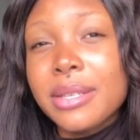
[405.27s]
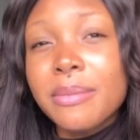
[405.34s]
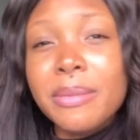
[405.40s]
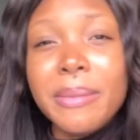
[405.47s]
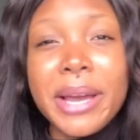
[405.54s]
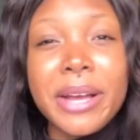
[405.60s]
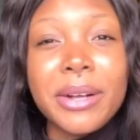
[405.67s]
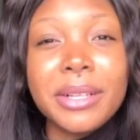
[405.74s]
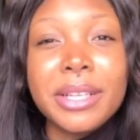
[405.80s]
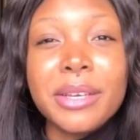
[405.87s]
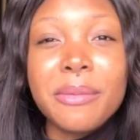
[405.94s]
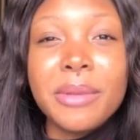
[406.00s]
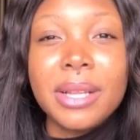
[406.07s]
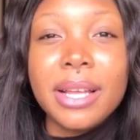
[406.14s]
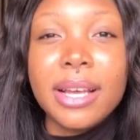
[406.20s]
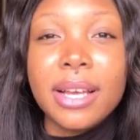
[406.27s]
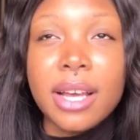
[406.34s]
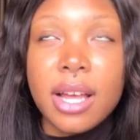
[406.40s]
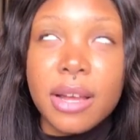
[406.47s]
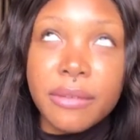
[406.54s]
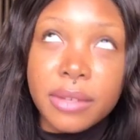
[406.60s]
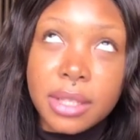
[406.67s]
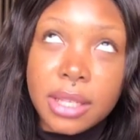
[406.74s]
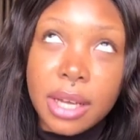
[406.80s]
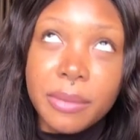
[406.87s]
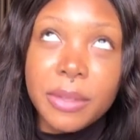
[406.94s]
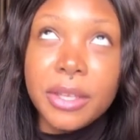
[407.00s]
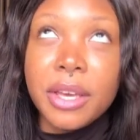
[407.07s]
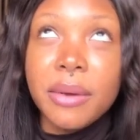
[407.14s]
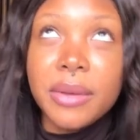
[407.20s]
Some of my colleagues be like, every time
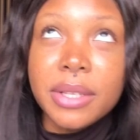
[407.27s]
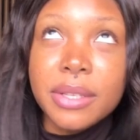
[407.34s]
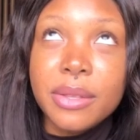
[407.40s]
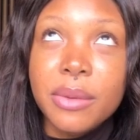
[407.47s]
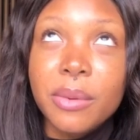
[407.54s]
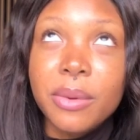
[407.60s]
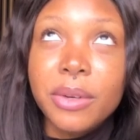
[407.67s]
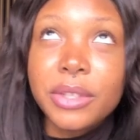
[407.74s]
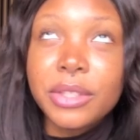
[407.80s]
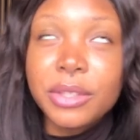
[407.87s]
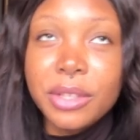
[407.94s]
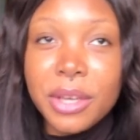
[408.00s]
you go into the ward,